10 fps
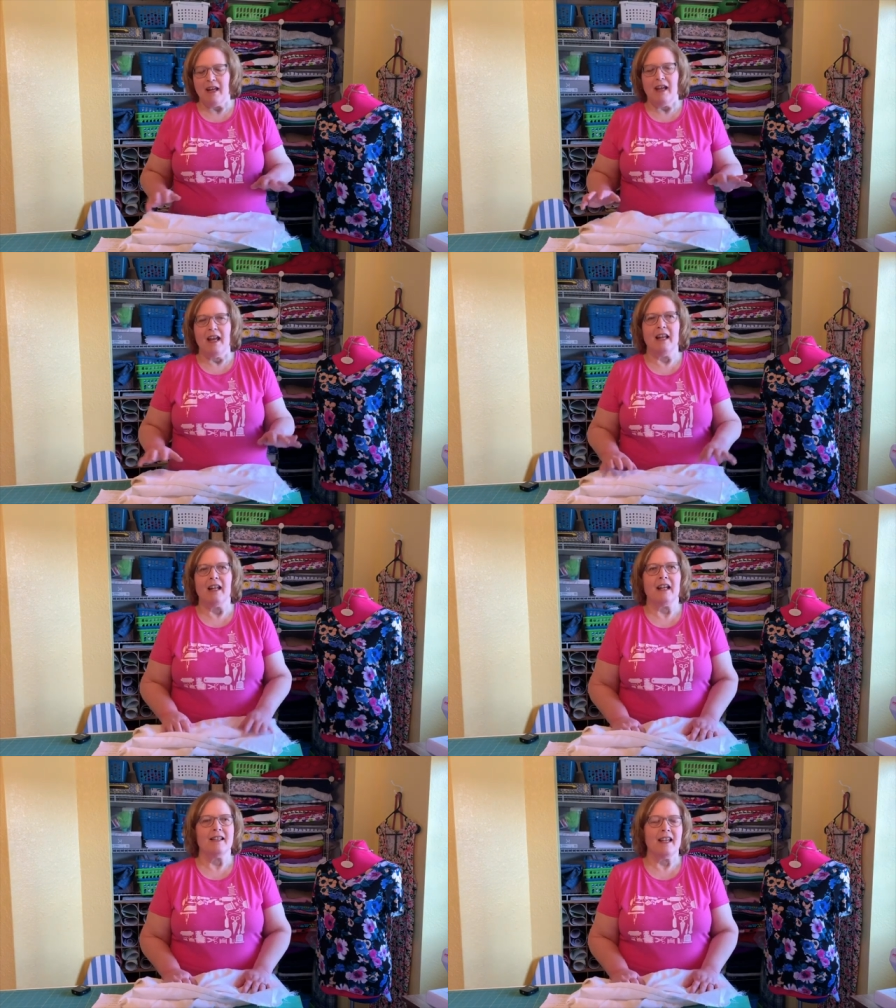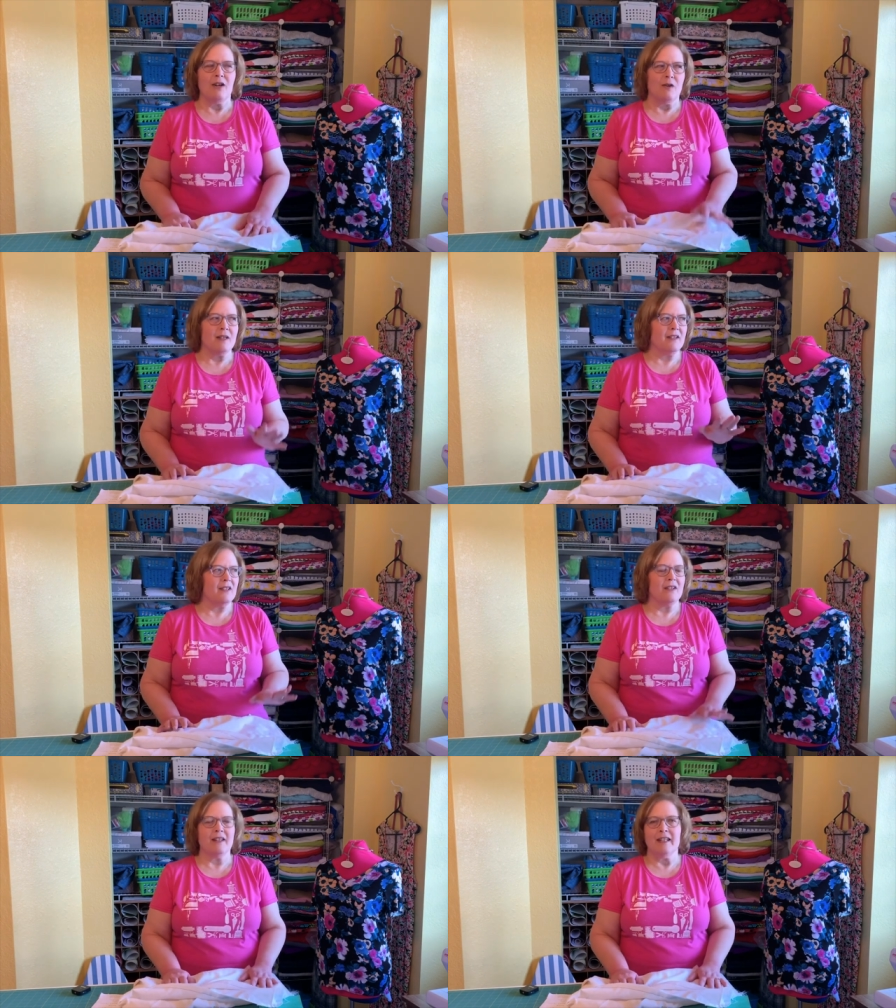and because I know it's a
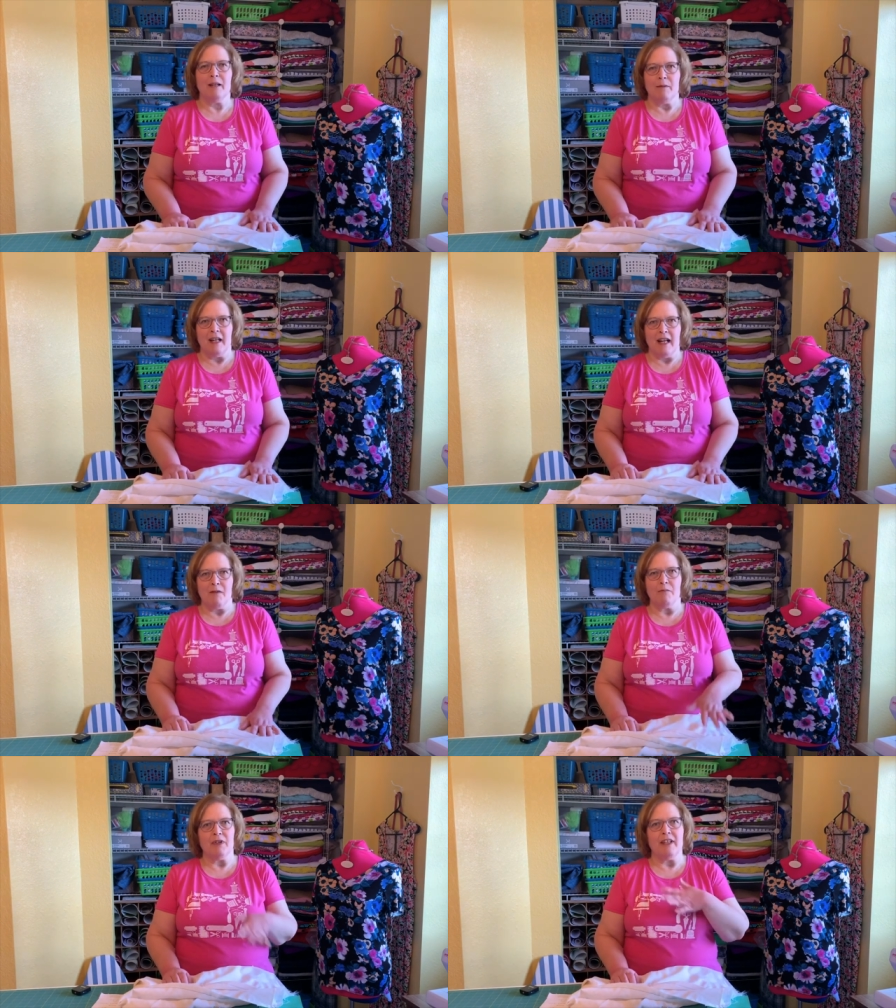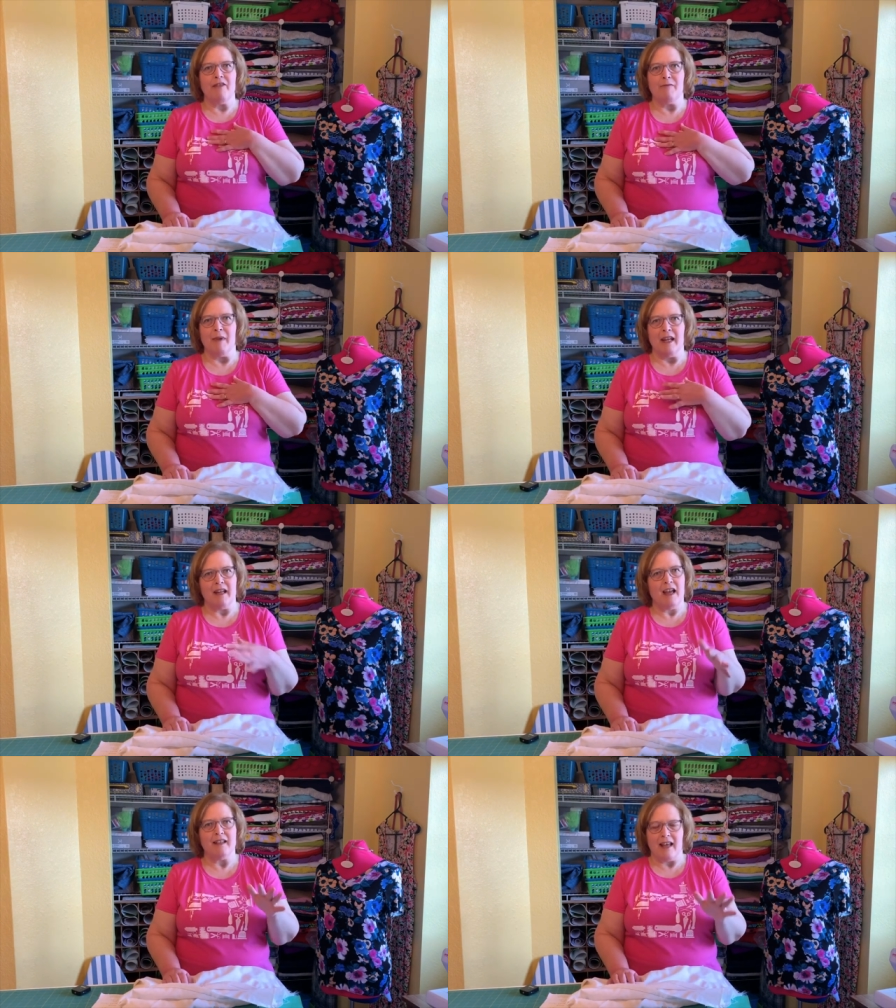little intimidating, believe
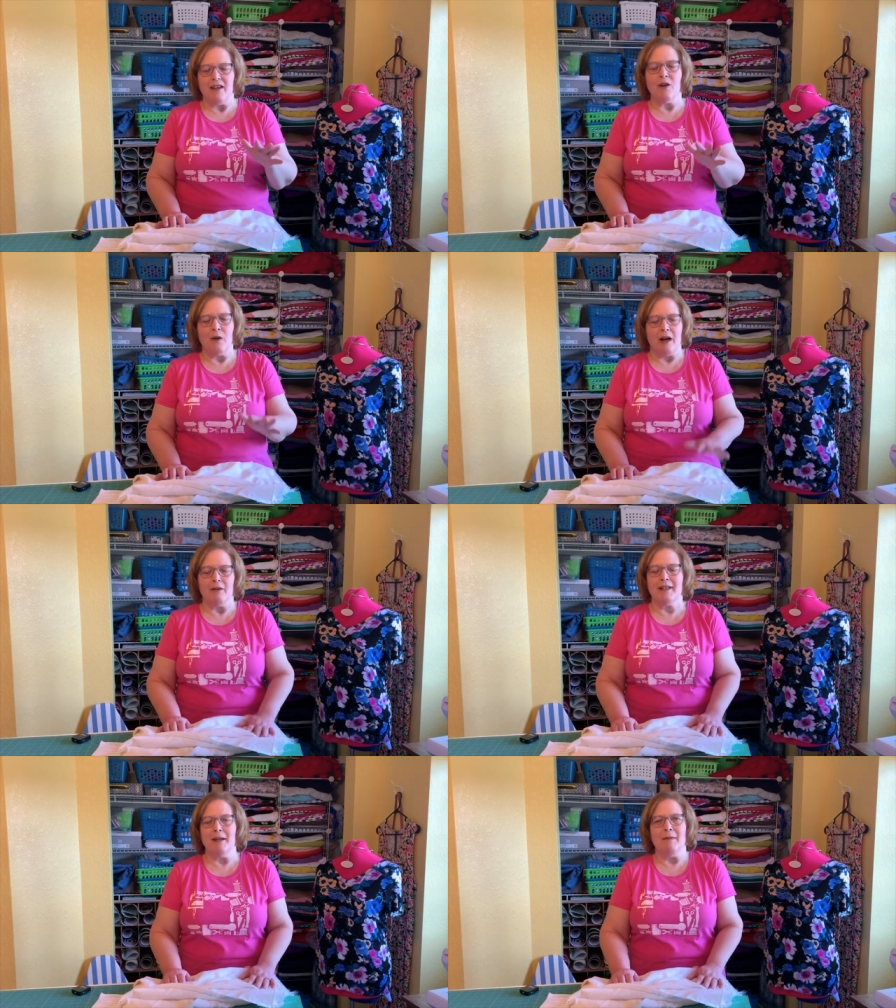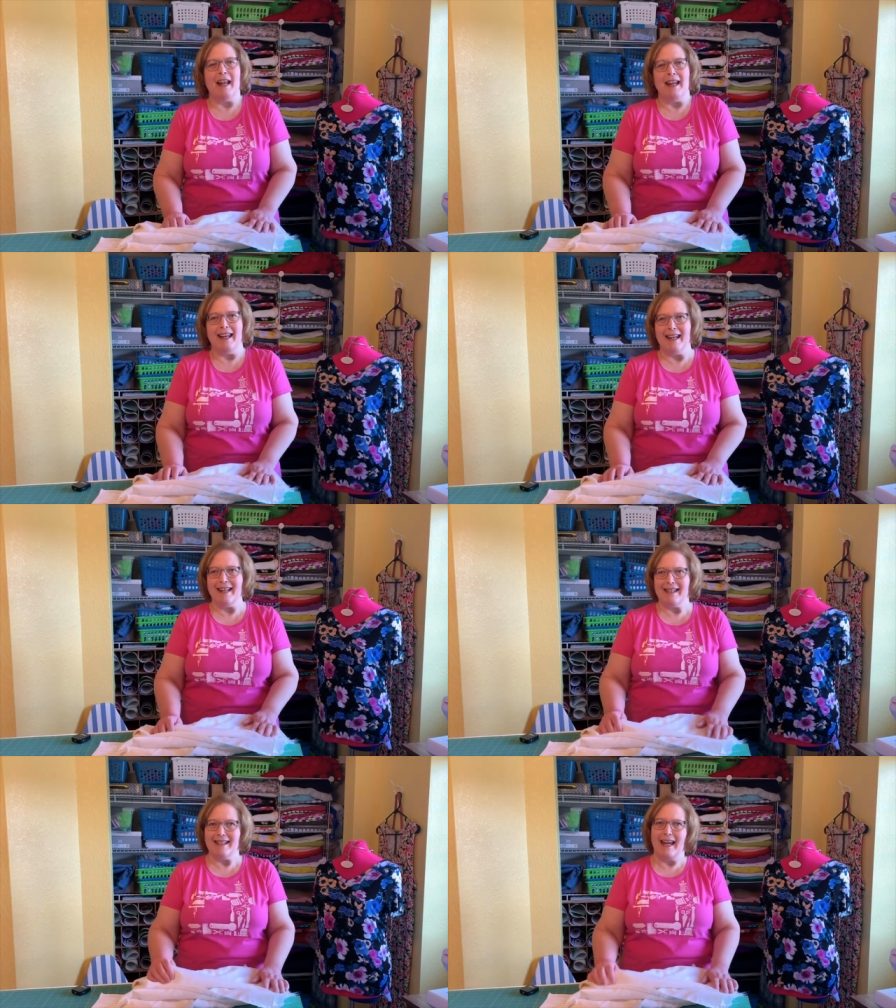me, I know how intimidating it
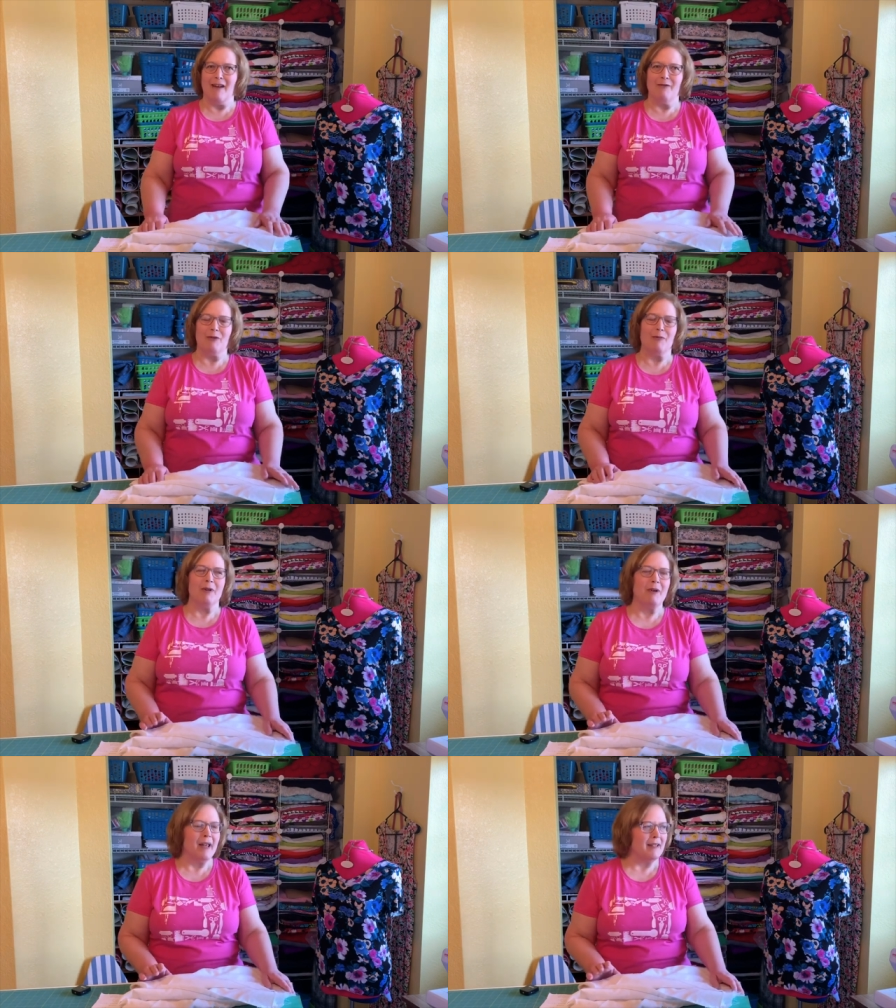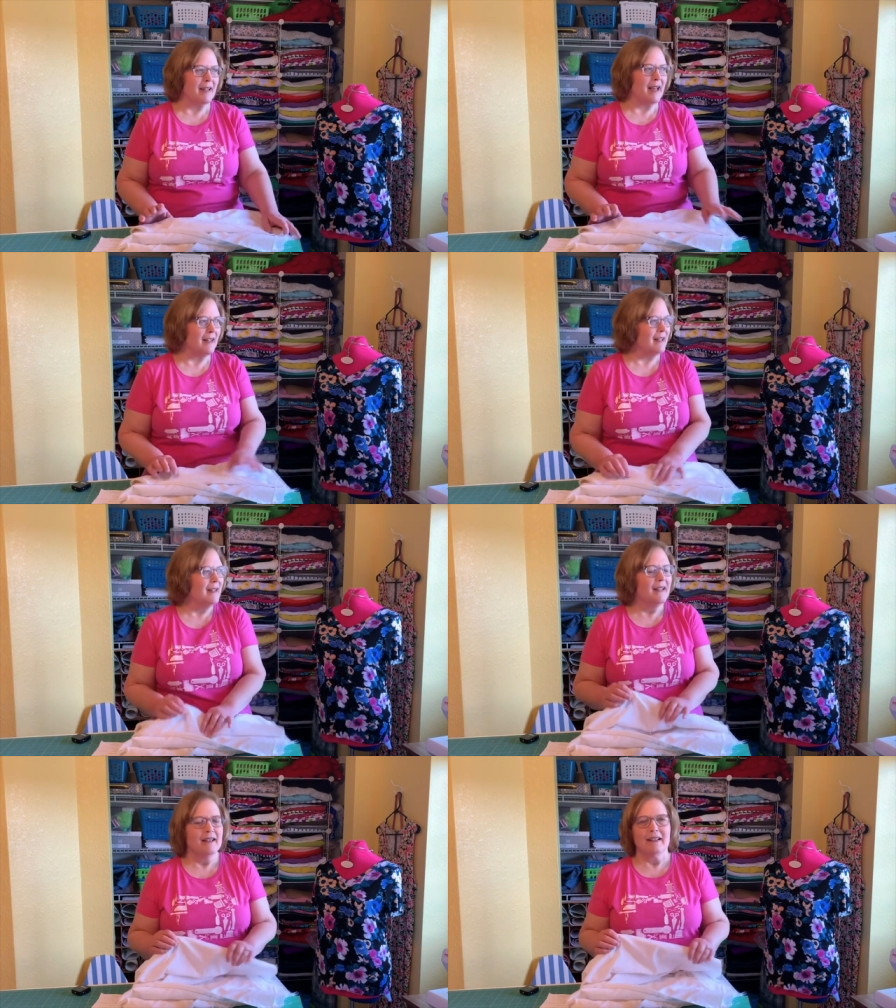is to have your rear end on
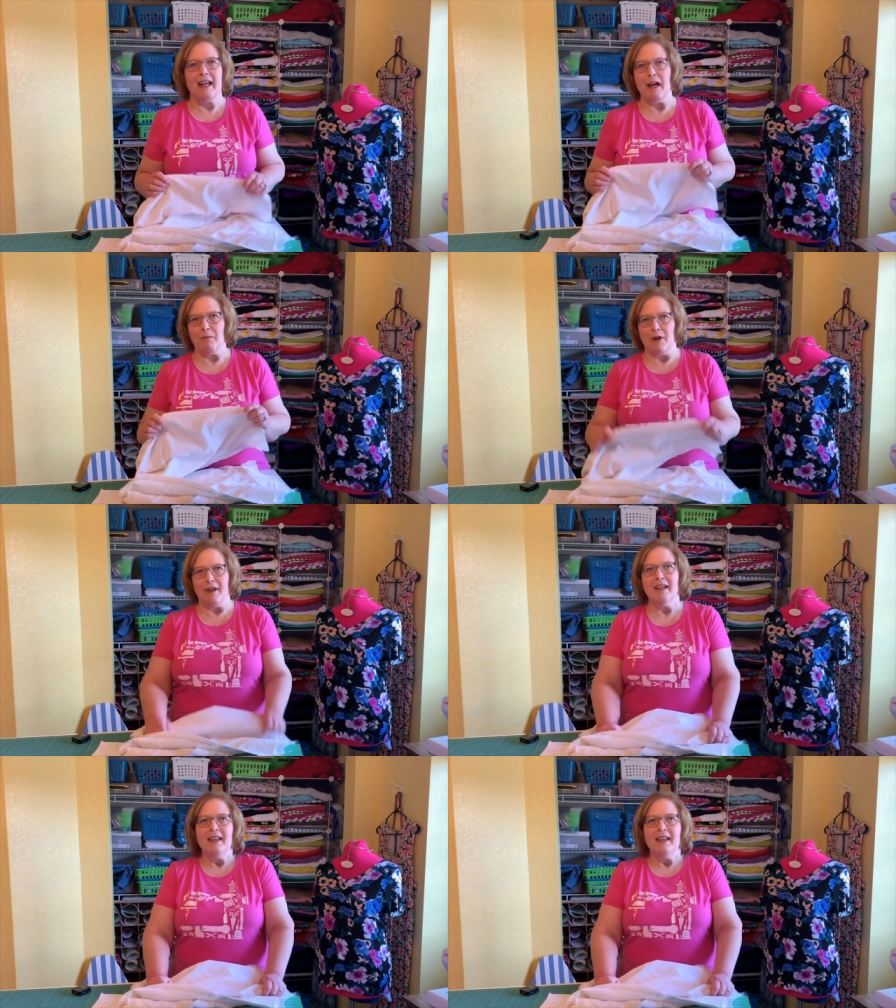camera.